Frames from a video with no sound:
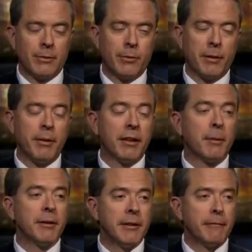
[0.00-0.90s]
Well, they'd be a
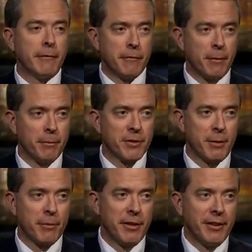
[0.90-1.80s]
little bit different from
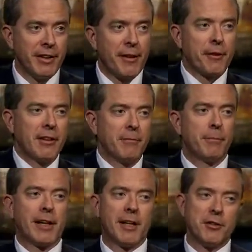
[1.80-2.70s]
some of the ethical
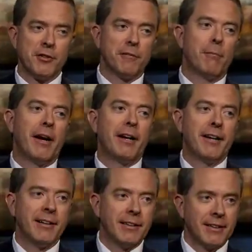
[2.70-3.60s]
implications of
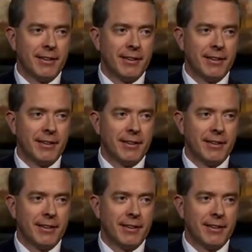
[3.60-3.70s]
mining